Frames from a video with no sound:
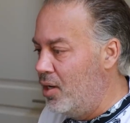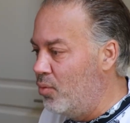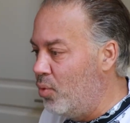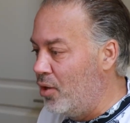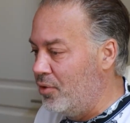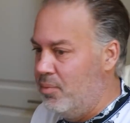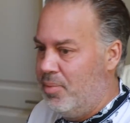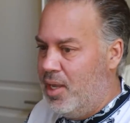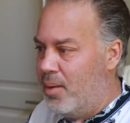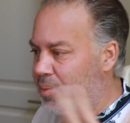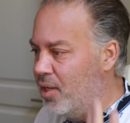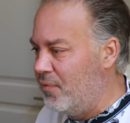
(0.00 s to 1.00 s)
And it worked. It
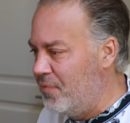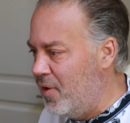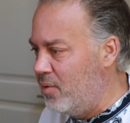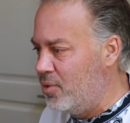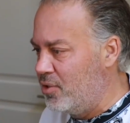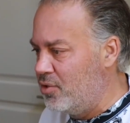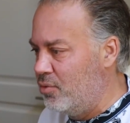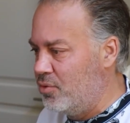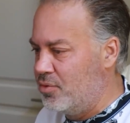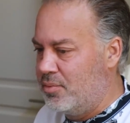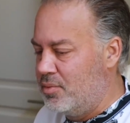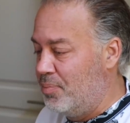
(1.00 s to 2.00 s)
became big and famous. It
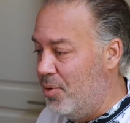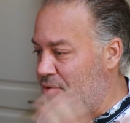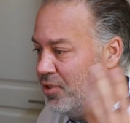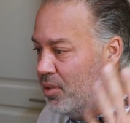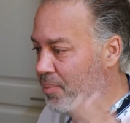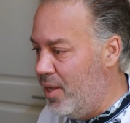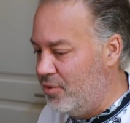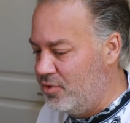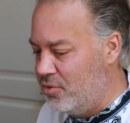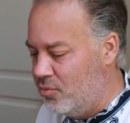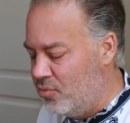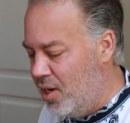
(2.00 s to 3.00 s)
was supposedly the
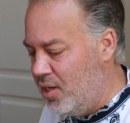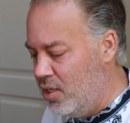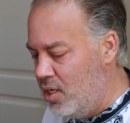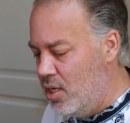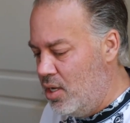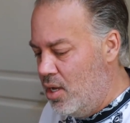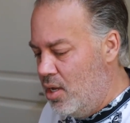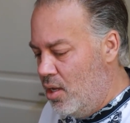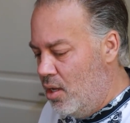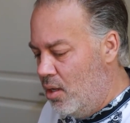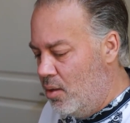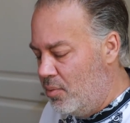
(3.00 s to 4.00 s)
best, right?
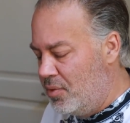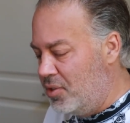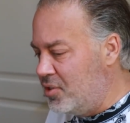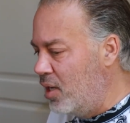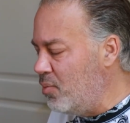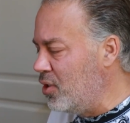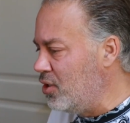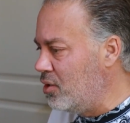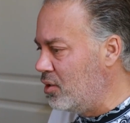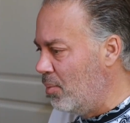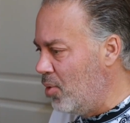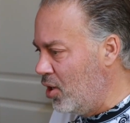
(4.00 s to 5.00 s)
The same
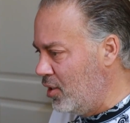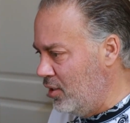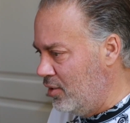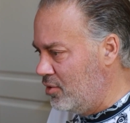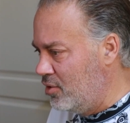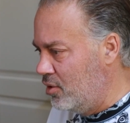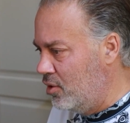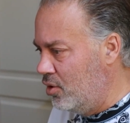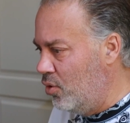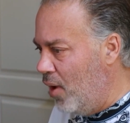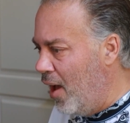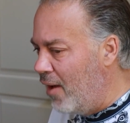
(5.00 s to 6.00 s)
with the markets.
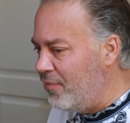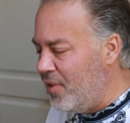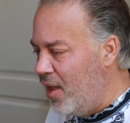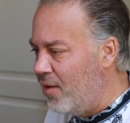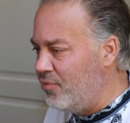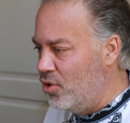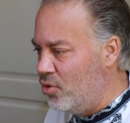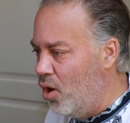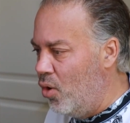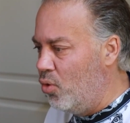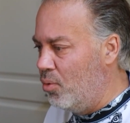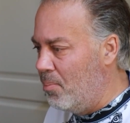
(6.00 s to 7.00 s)
You have to have
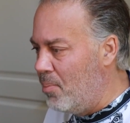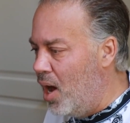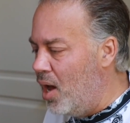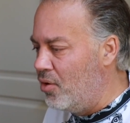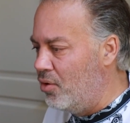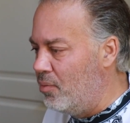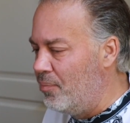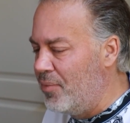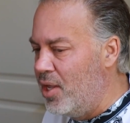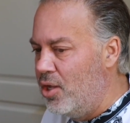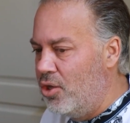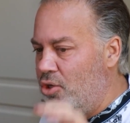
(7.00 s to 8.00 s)
your own
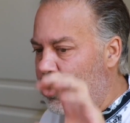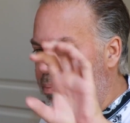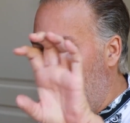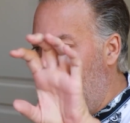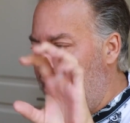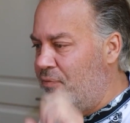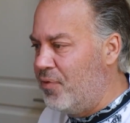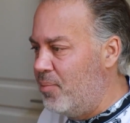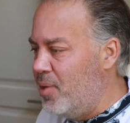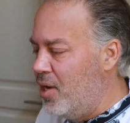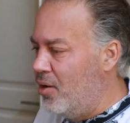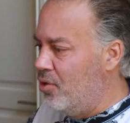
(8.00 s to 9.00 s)
model. You pick
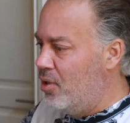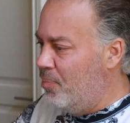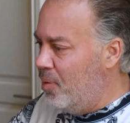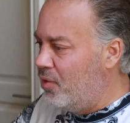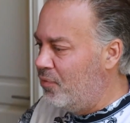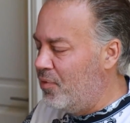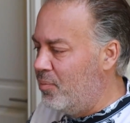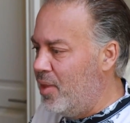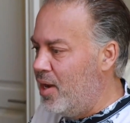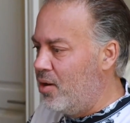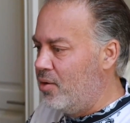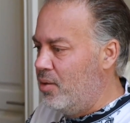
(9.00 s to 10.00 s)
from here, you pick from
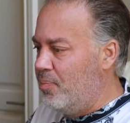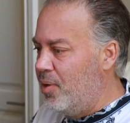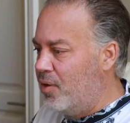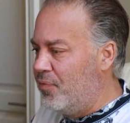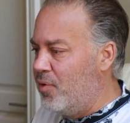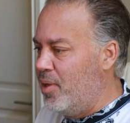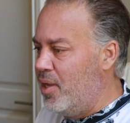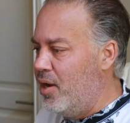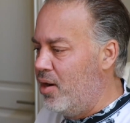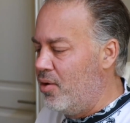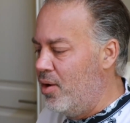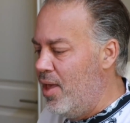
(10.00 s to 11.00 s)
there, and you pick
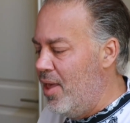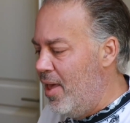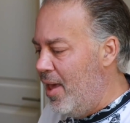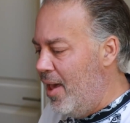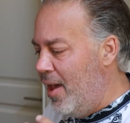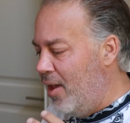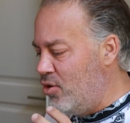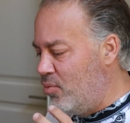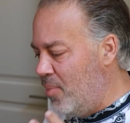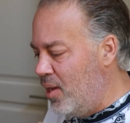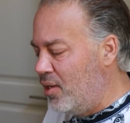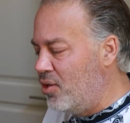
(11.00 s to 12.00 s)
here, and you
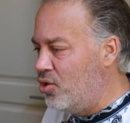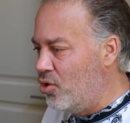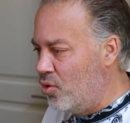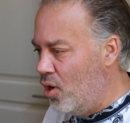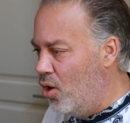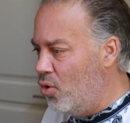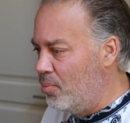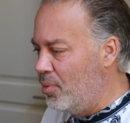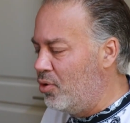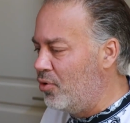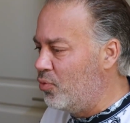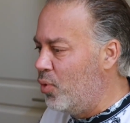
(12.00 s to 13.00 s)
make it your own.
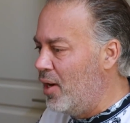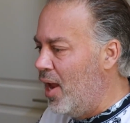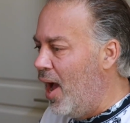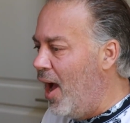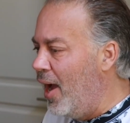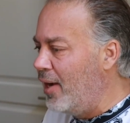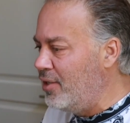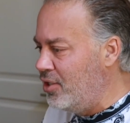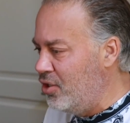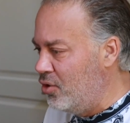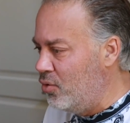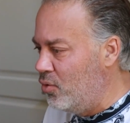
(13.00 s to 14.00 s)
Because what I
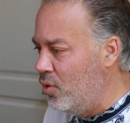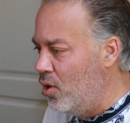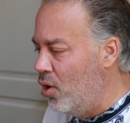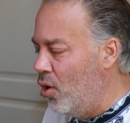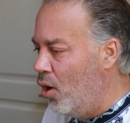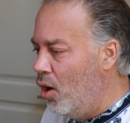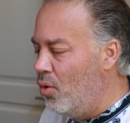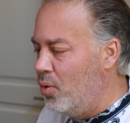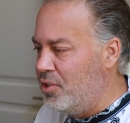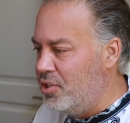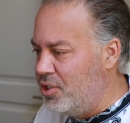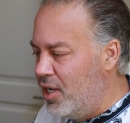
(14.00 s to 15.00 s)
do, or
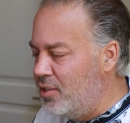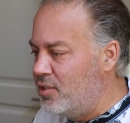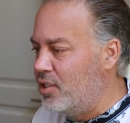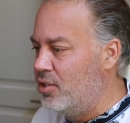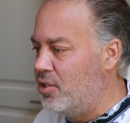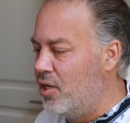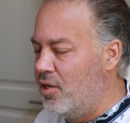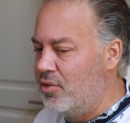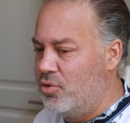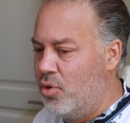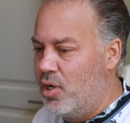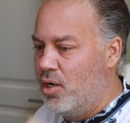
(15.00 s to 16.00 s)
what Jason
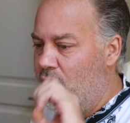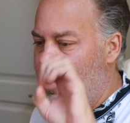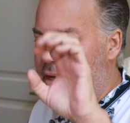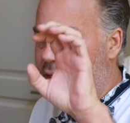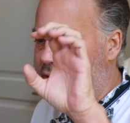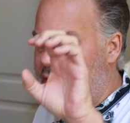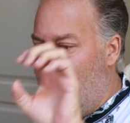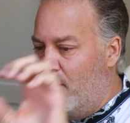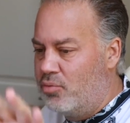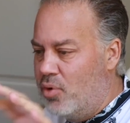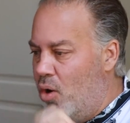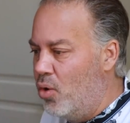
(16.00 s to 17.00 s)
does, or
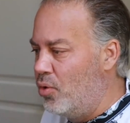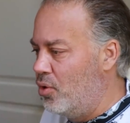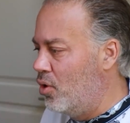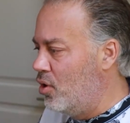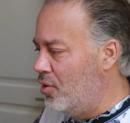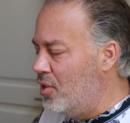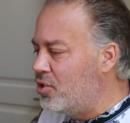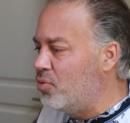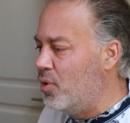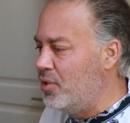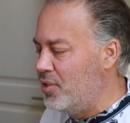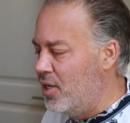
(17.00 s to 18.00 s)
Tyrone, or this
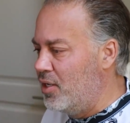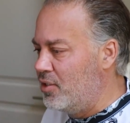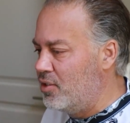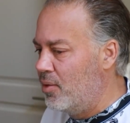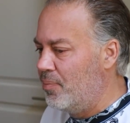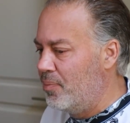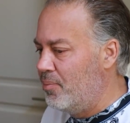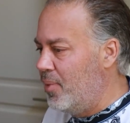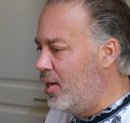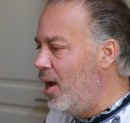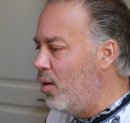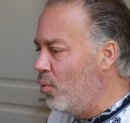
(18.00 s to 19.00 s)
one does,
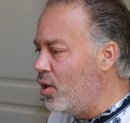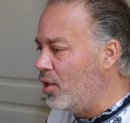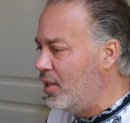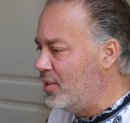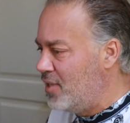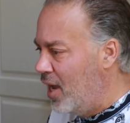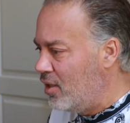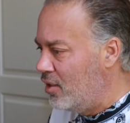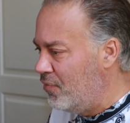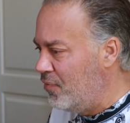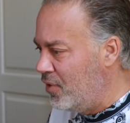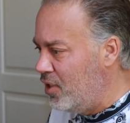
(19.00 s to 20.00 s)
may not work
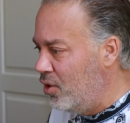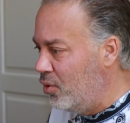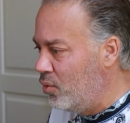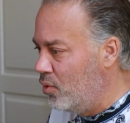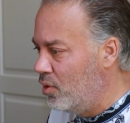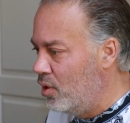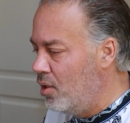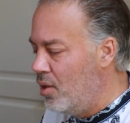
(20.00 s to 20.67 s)
exactly for you.